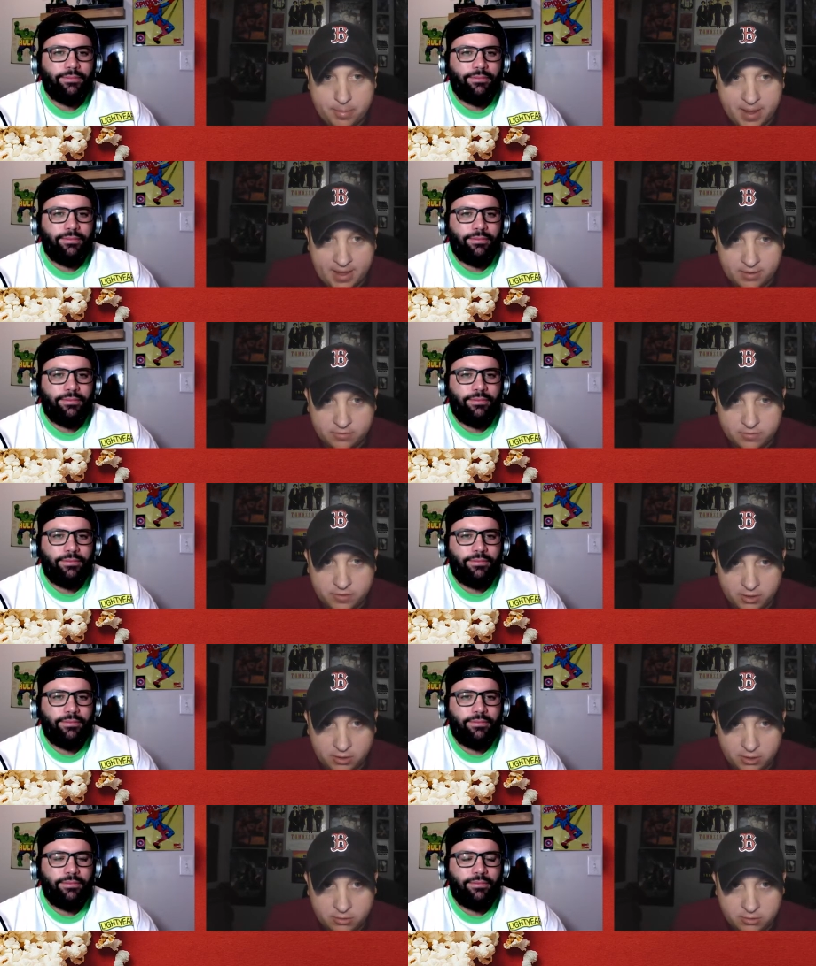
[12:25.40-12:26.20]
Speaker 1: Bane
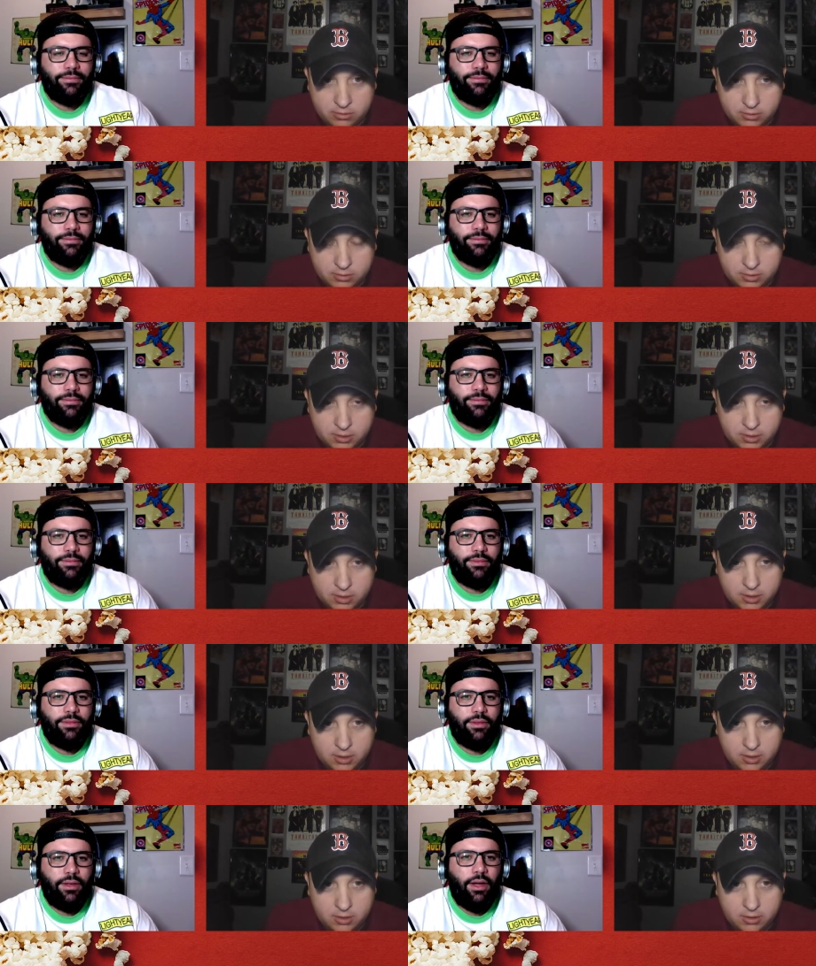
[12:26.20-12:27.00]
fellow.
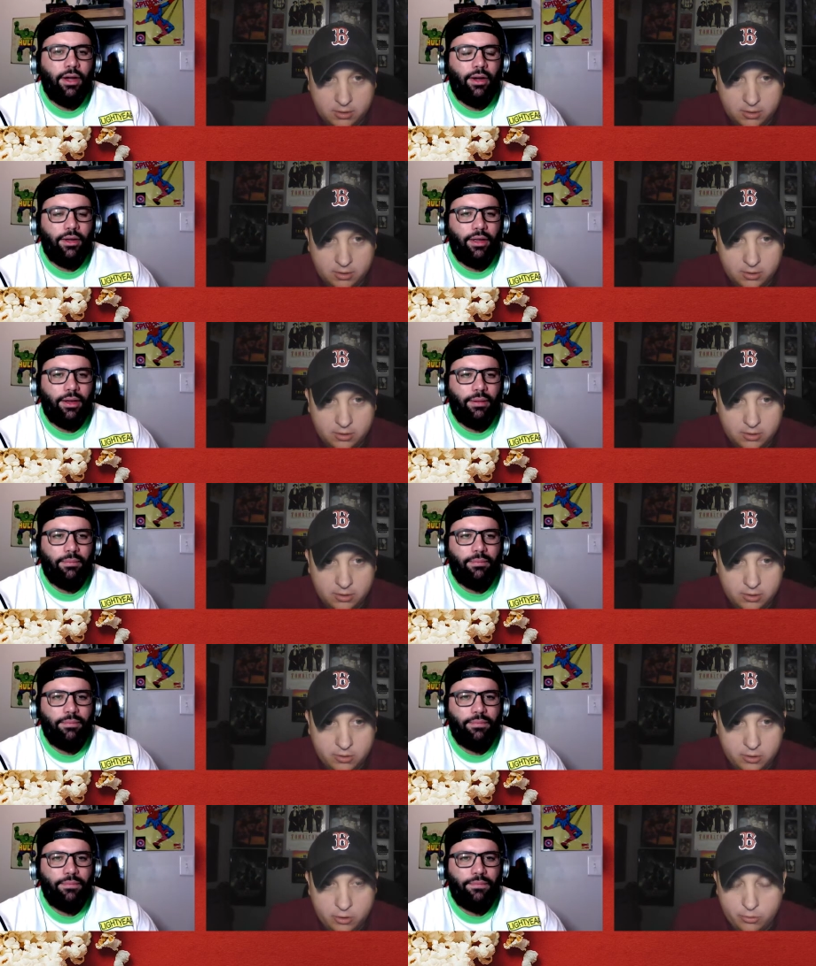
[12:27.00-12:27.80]
Oh yeah.
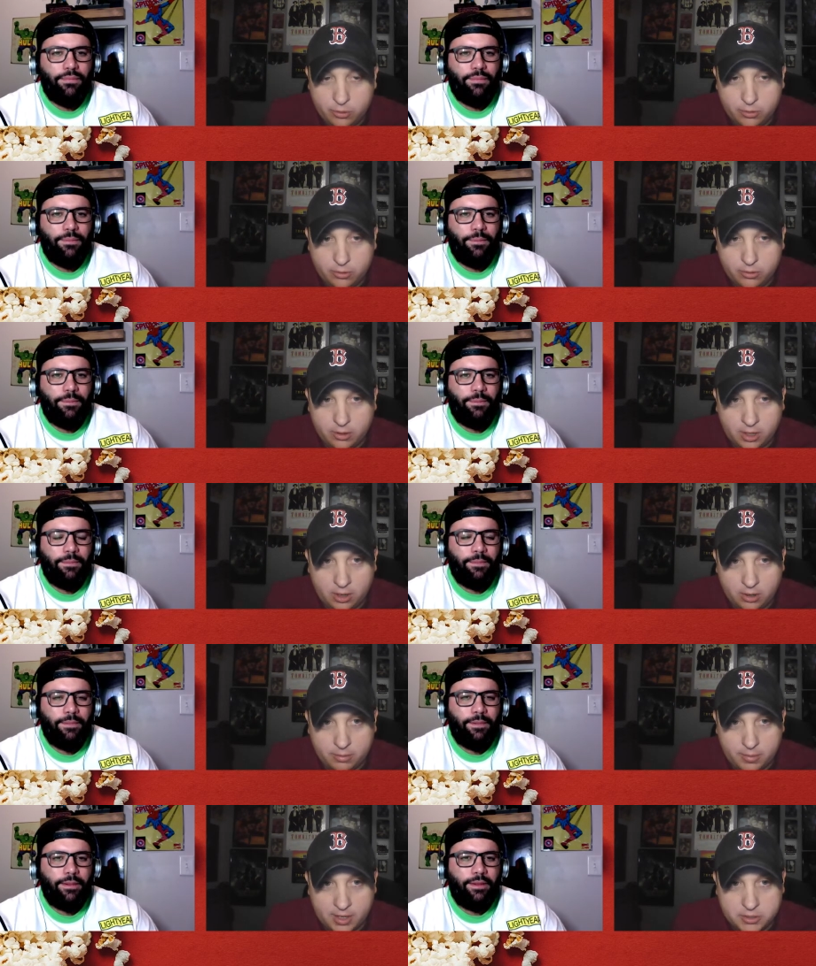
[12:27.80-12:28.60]
Who will
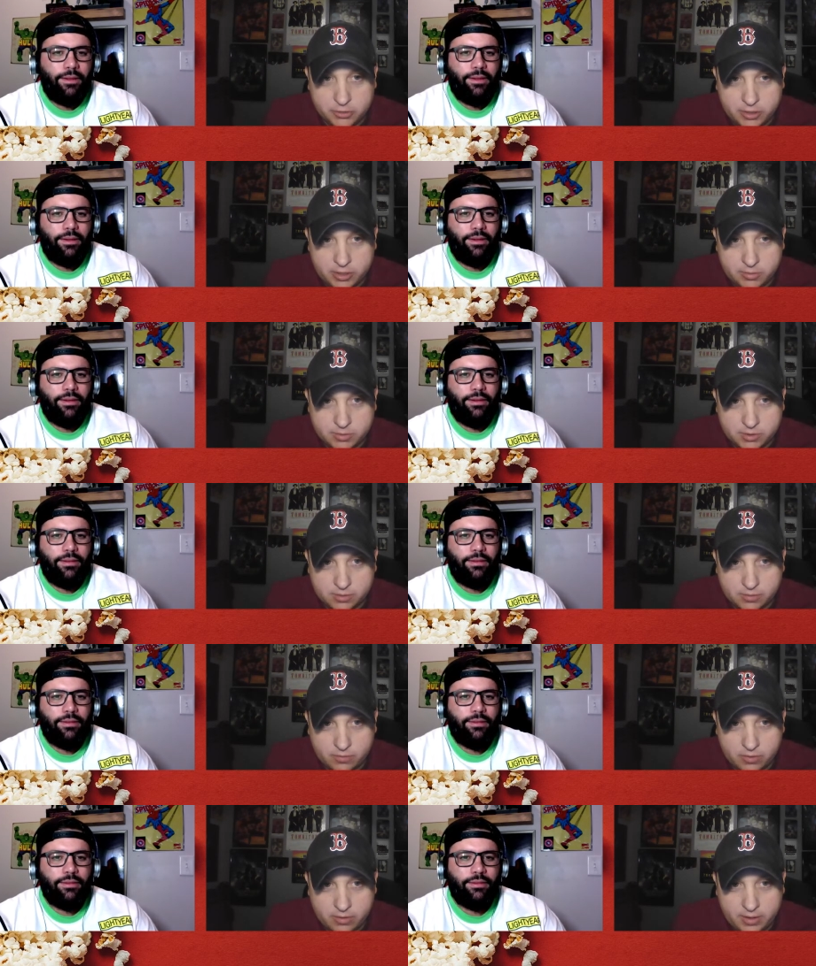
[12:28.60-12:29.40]
haunt my
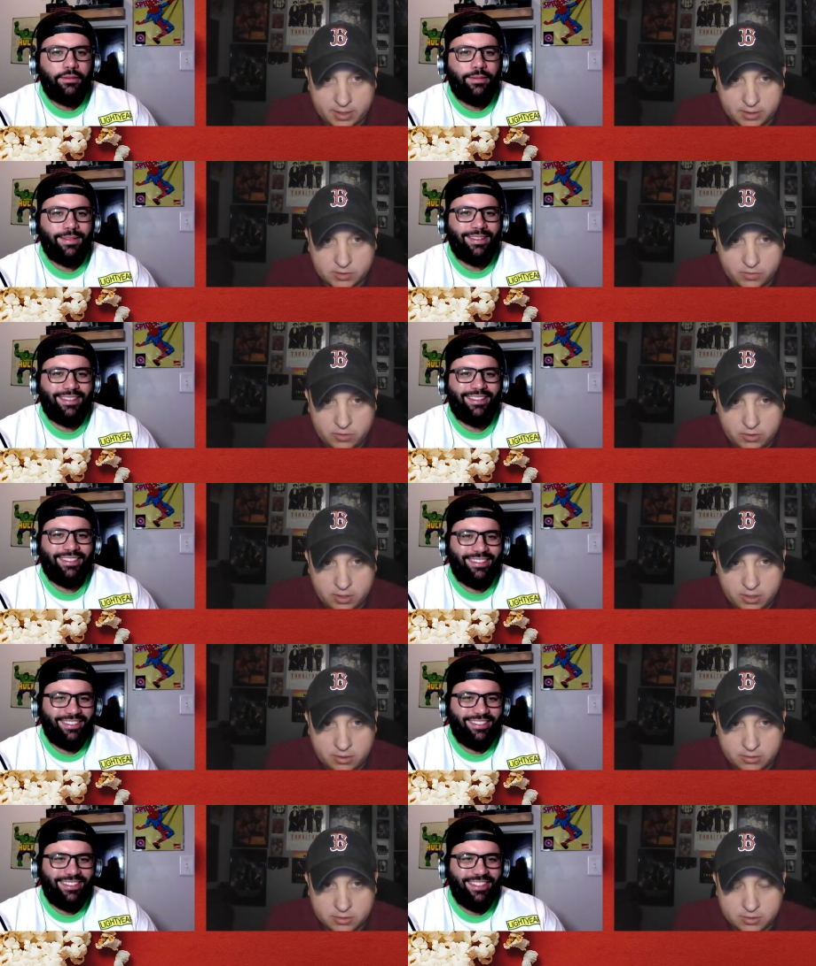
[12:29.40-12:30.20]
dreams for the next few
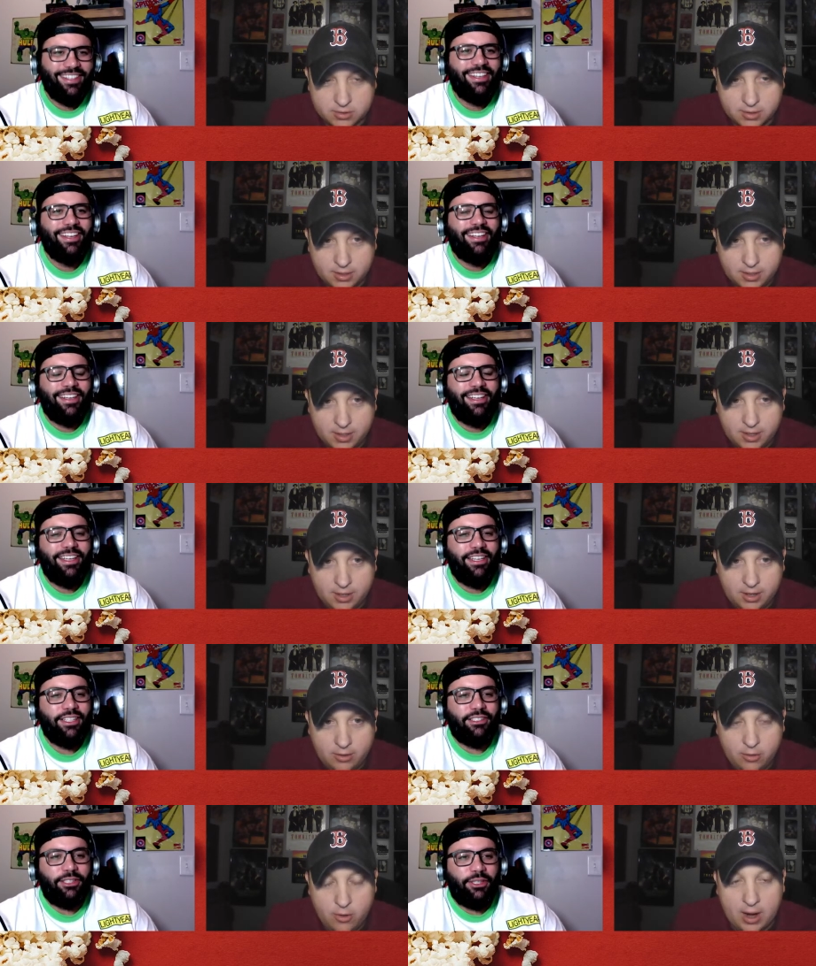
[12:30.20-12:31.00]
years? He
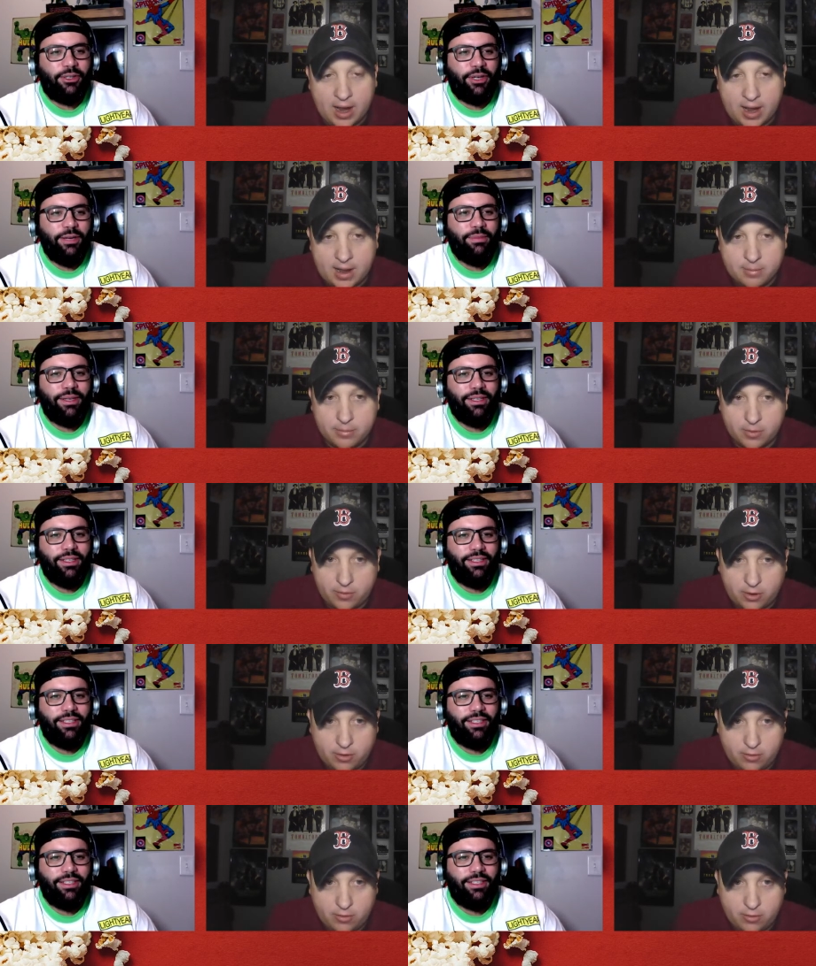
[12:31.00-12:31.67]
does look creepy.